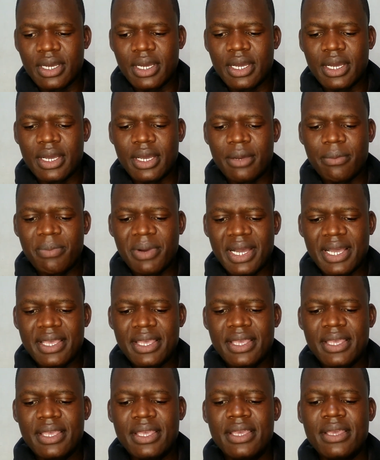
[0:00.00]

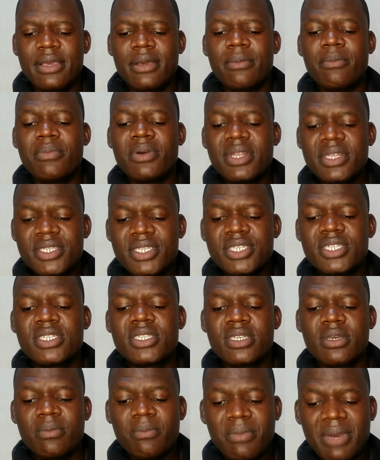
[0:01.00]
by
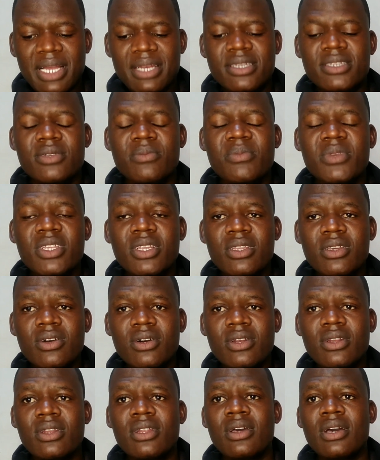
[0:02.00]
British
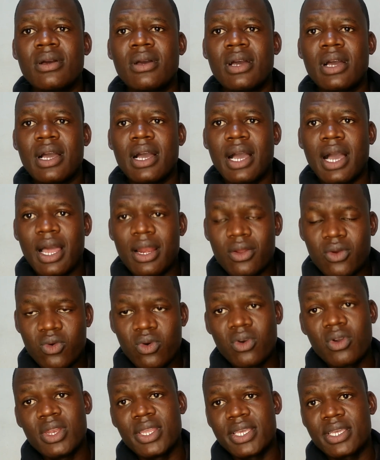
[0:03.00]
multi-million
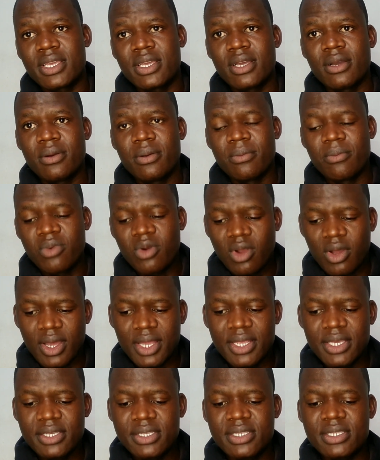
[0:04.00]
alcoholic
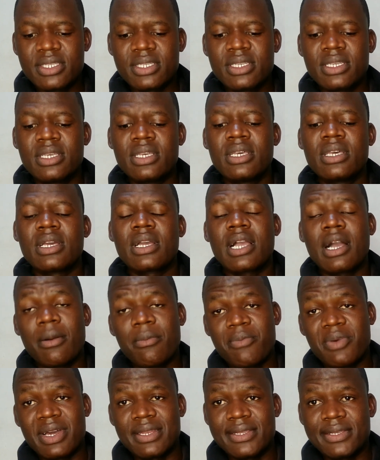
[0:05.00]
breweries
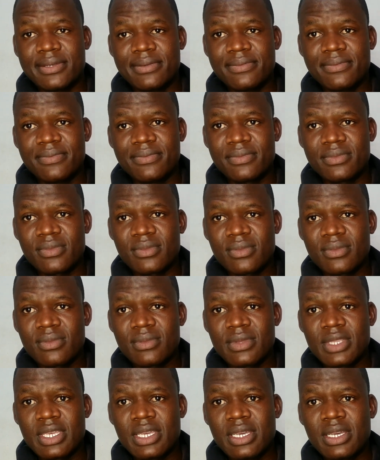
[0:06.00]
company.
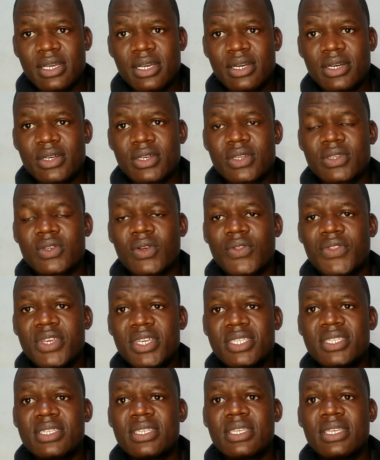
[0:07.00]
So
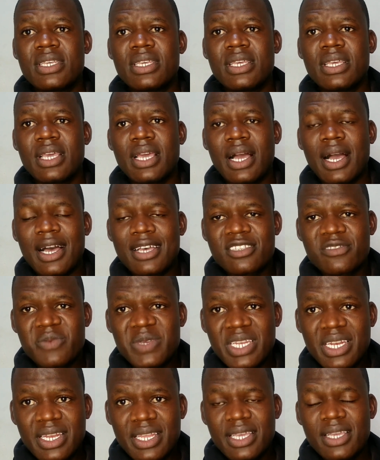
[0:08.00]
this has
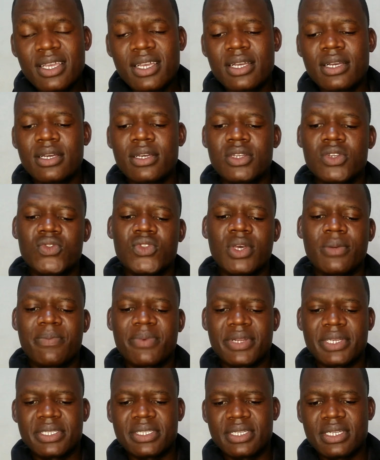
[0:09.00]
been linked to the
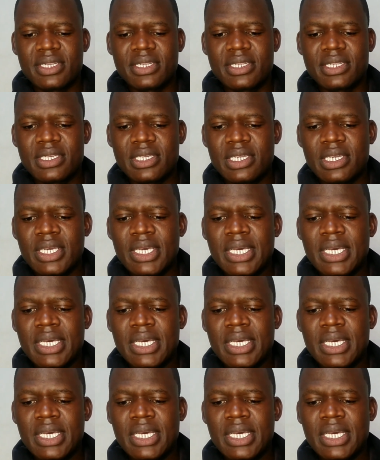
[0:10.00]
president.